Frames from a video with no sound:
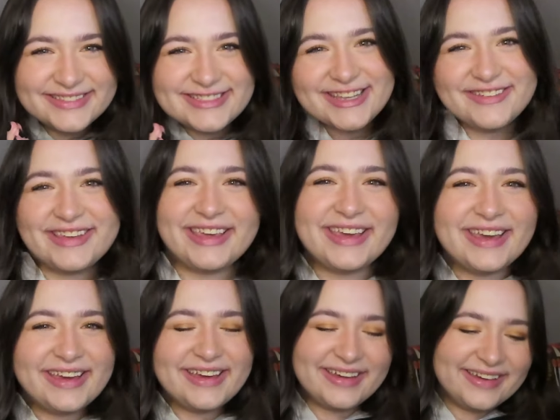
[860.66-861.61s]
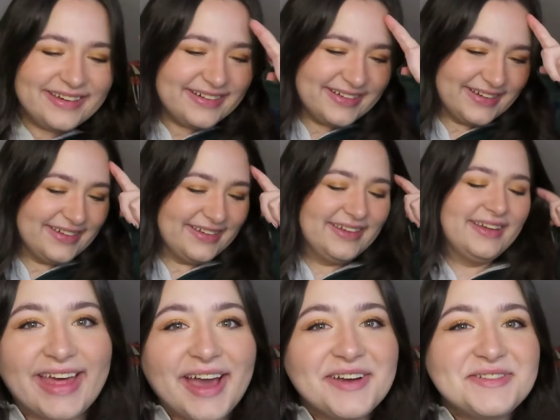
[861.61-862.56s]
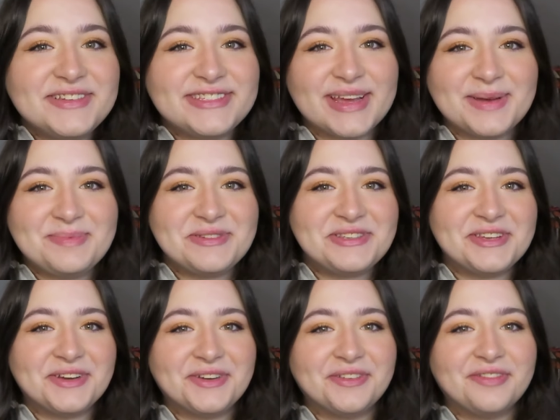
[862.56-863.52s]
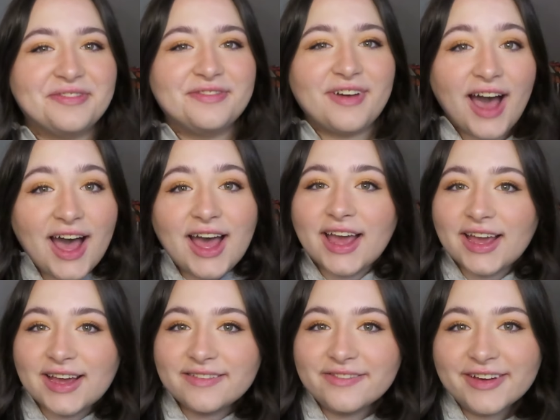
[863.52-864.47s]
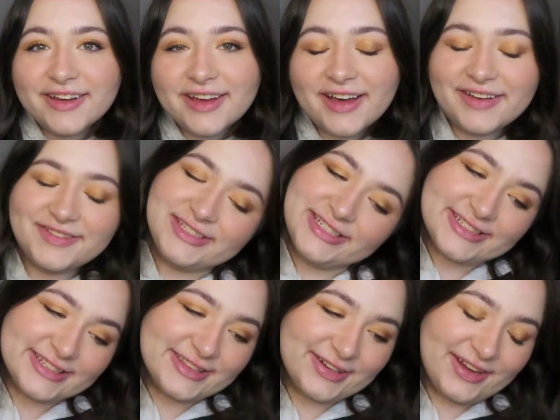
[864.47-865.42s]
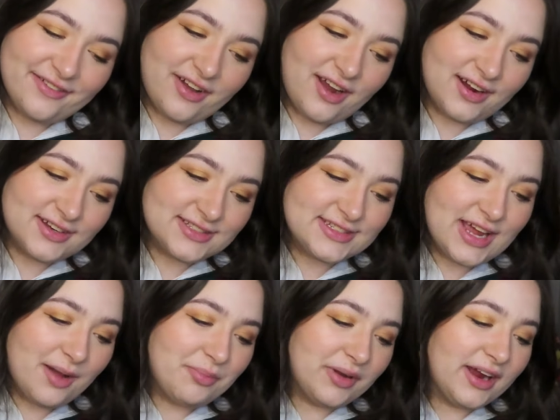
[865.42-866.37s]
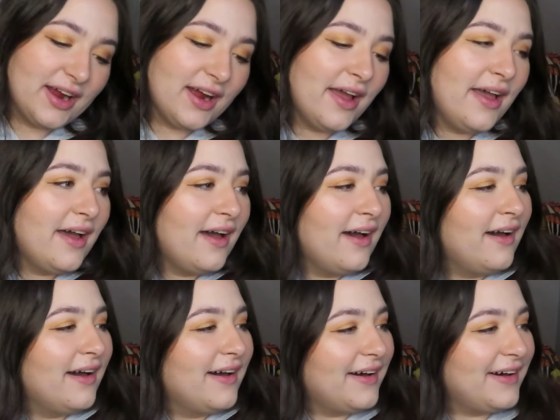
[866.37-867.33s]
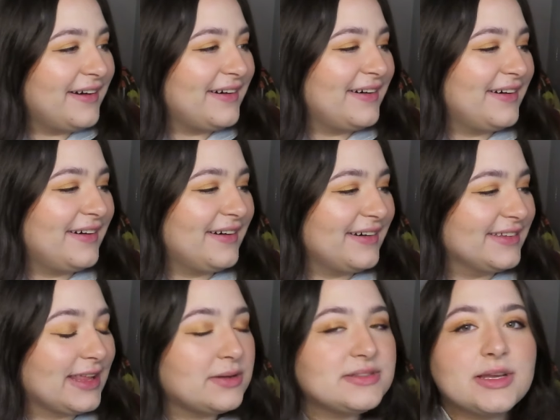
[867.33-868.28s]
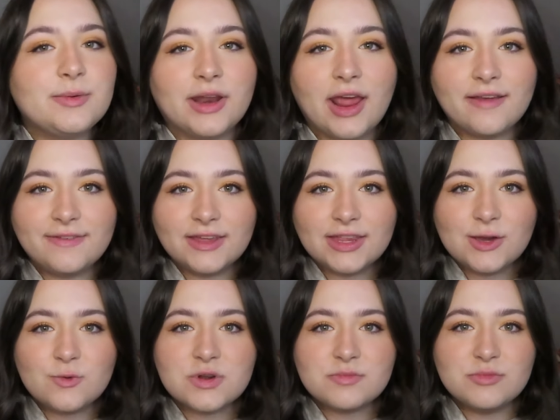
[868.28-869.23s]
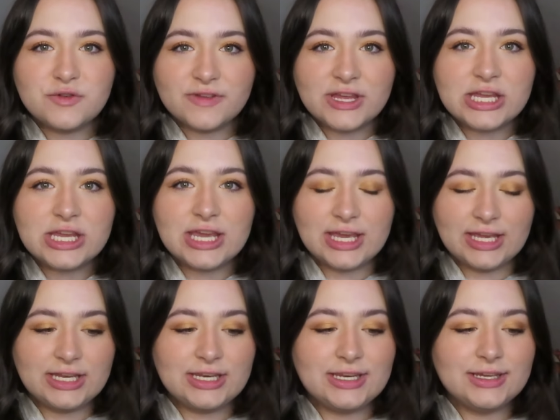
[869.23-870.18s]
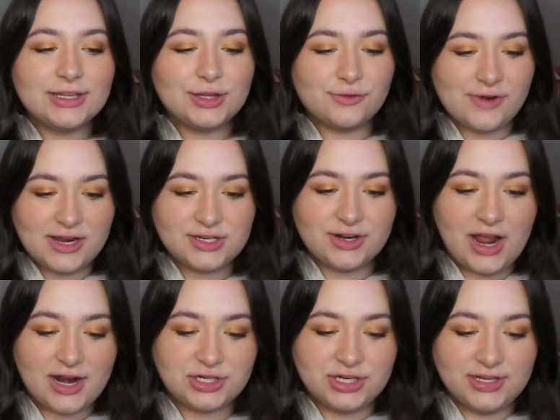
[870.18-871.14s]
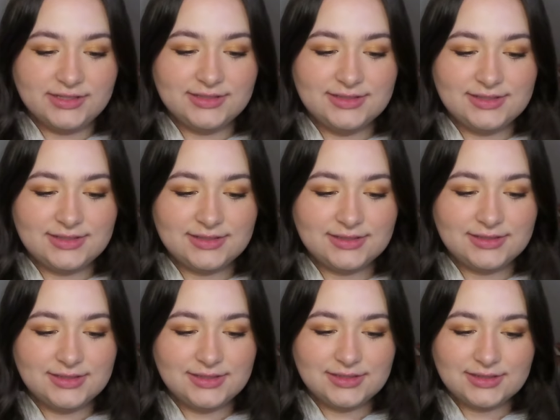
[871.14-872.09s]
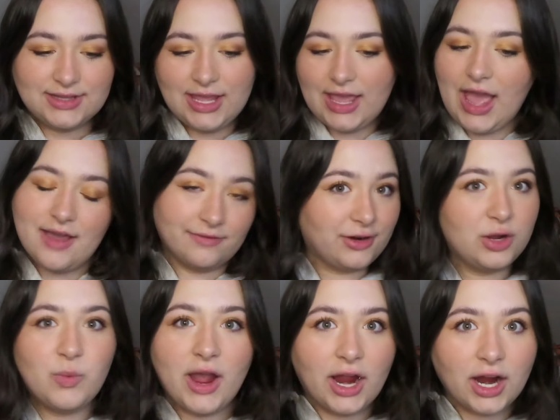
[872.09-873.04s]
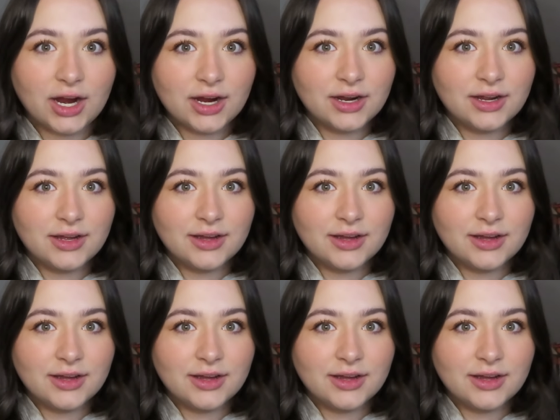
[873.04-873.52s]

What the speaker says: So cute. That was episode 5 of season 3 of Heartstopper. Oh, that was a good one. I feel like we're moving in the right directions, like everywhere.